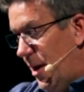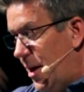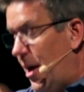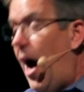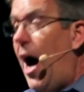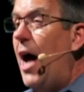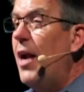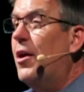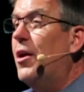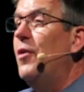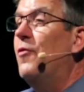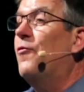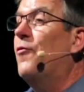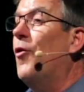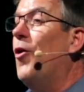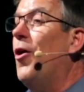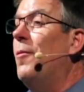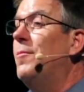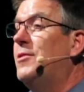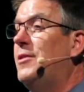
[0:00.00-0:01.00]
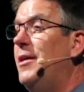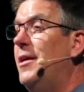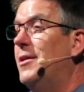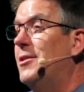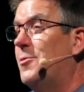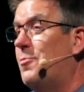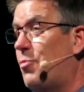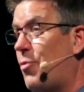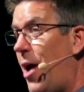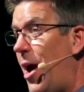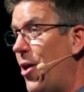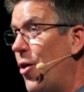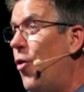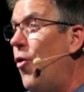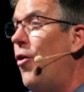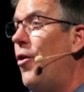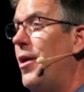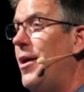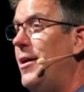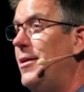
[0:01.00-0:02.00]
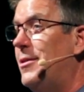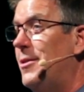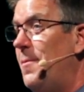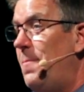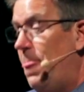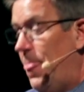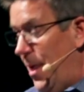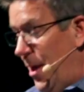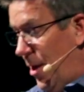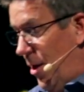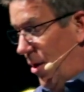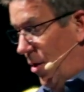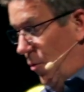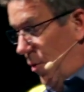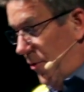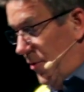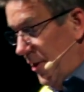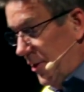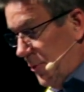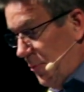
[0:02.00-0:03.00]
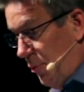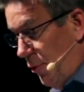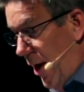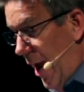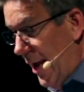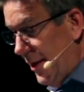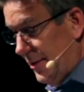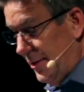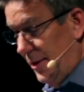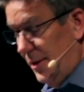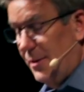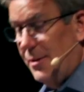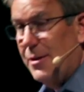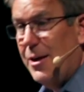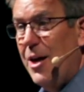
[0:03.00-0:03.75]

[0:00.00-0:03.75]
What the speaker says: God confirms his priorities with his presence.